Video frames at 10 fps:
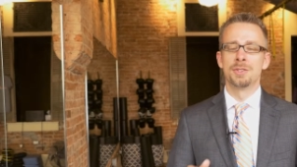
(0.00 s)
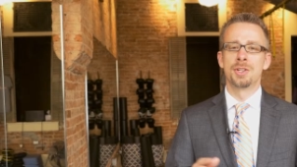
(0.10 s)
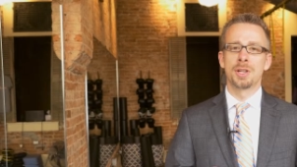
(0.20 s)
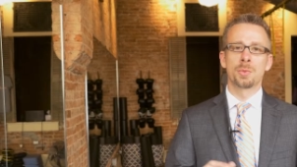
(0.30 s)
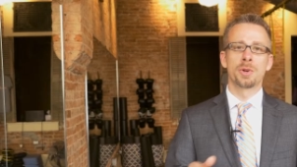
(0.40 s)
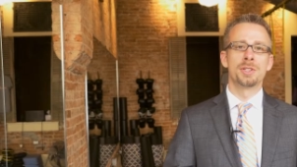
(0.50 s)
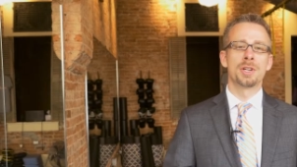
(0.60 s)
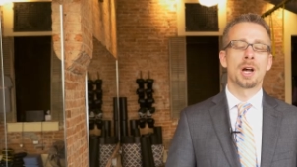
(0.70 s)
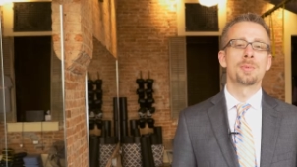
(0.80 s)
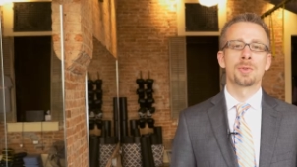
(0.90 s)
January
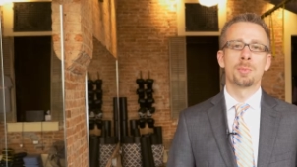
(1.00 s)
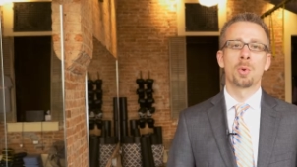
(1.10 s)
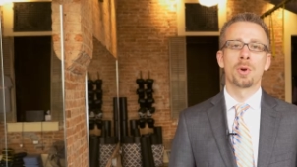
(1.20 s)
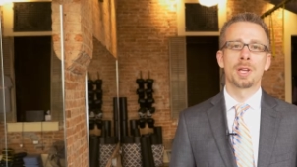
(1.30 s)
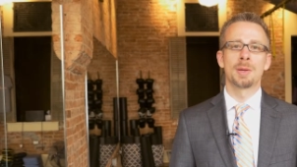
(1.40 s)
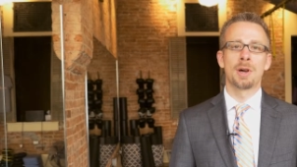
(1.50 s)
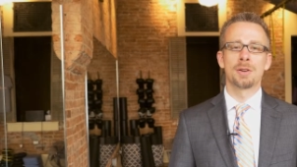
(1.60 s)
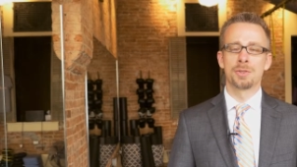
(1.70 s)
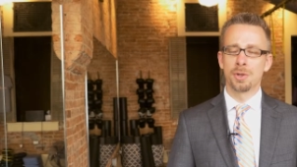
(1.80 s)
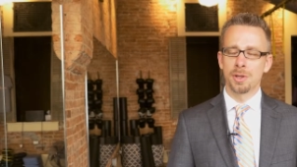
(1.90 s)
jobs report came
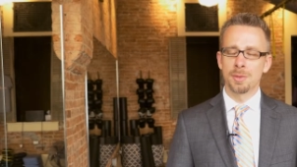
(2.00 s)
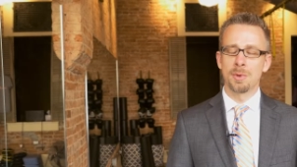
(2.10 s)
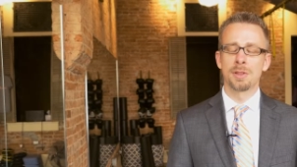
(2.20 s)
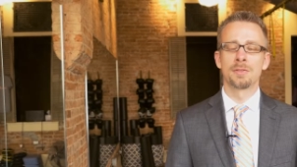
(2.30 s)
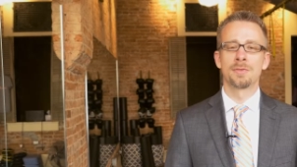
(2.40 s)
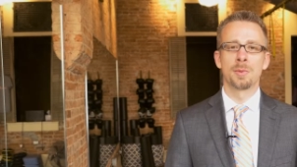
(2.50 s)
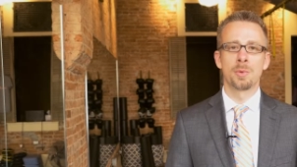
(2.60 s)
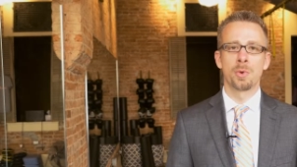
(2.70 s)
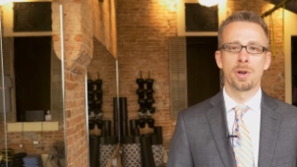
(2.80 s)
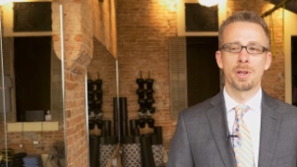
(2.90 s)
out during the month of
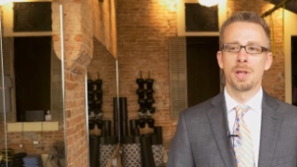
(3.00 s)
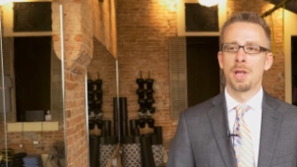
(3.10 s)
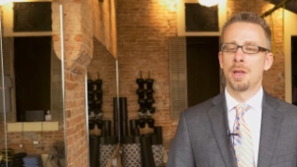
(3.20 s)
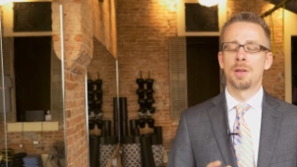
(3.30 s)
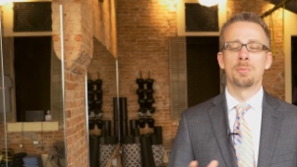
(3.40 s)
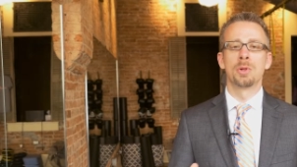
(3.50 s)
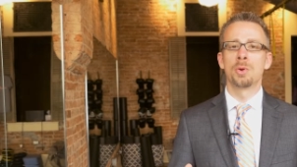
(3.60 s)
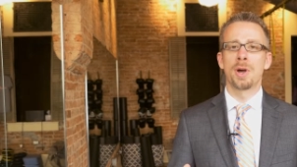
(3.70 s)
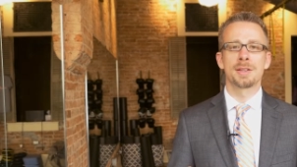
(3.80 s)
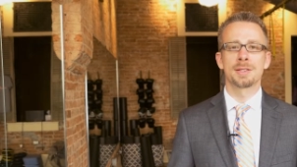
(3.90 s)
February and
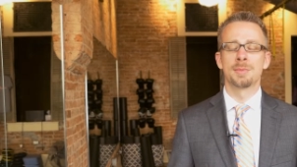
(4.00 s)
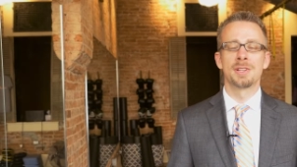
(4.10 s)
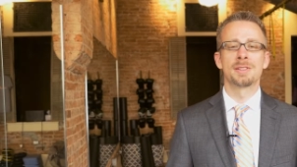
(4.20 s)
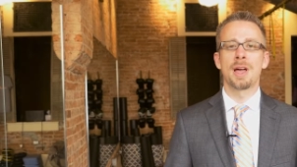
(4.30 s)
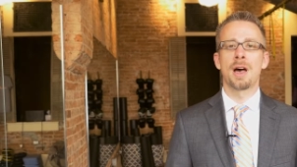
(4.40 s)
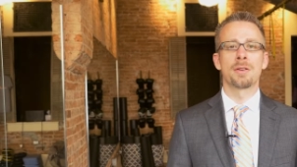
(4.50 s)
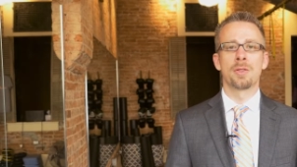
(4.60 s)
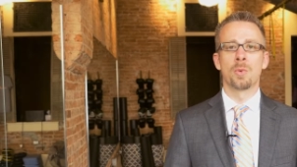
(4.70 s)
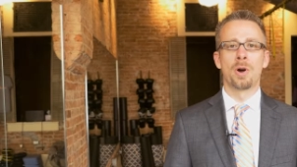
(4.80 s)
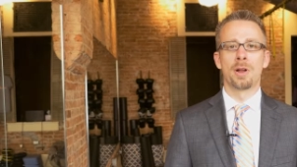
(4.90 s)
blew estimates out of
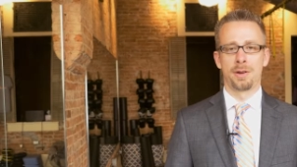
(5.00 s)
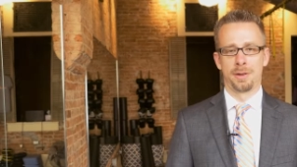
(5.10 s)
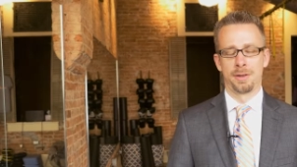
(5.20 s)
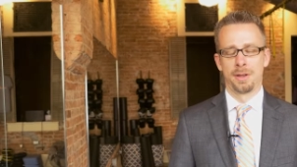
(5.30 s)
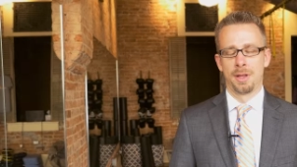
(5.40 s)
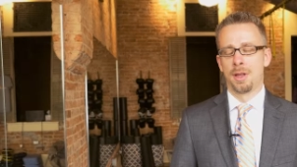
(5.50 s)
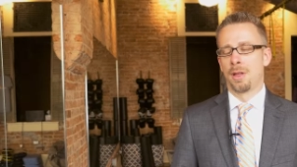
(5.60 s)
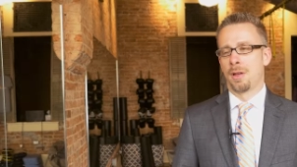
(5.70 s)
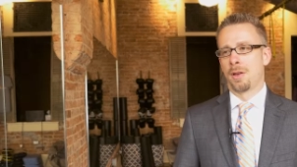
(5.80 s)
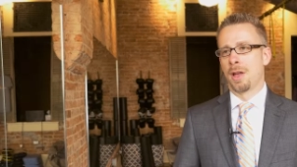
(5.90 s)
the water.
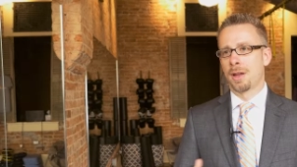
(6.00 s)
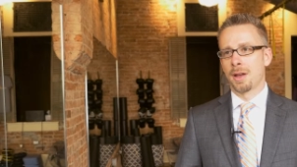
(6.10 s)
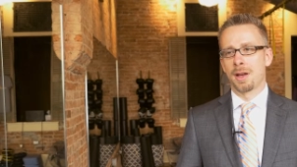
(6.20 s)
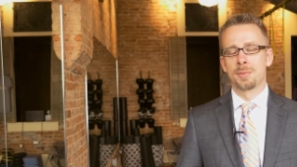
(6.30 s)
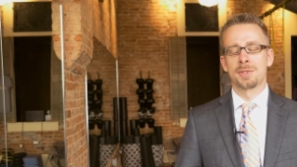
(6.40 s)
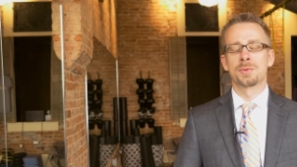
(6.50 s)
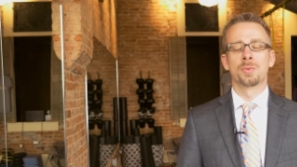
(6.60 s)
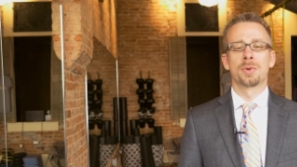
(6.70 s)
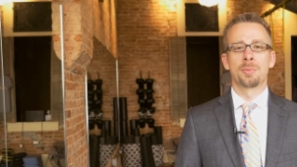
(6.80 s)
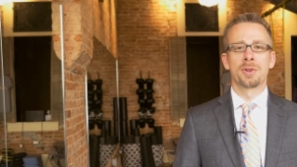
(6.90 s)
Economists
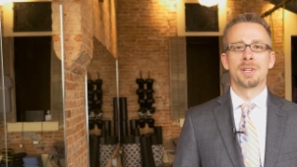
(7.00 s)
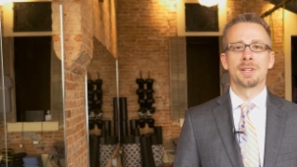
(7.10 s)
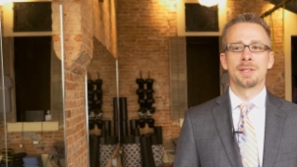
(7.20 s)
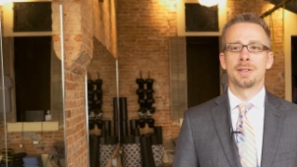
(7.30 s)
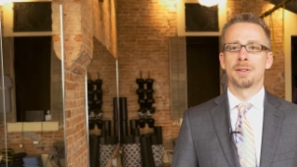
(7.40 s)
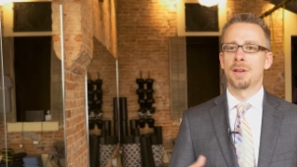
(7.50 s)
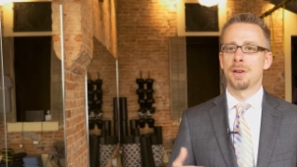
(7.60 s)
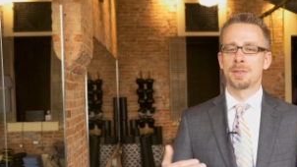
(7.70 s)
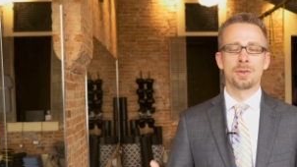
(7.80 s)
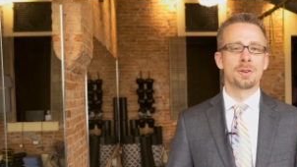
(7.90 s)
were predicting
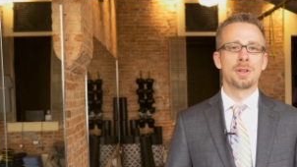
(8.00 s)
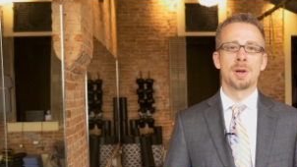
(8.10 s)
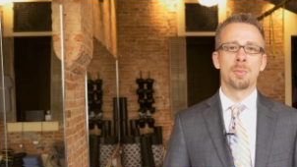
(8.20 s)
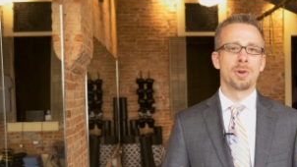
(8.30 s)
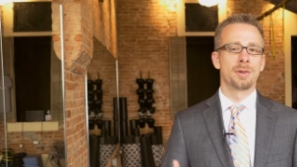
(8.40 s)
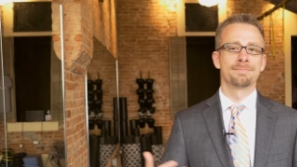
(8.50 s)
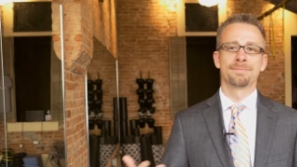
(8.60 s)
a certain number,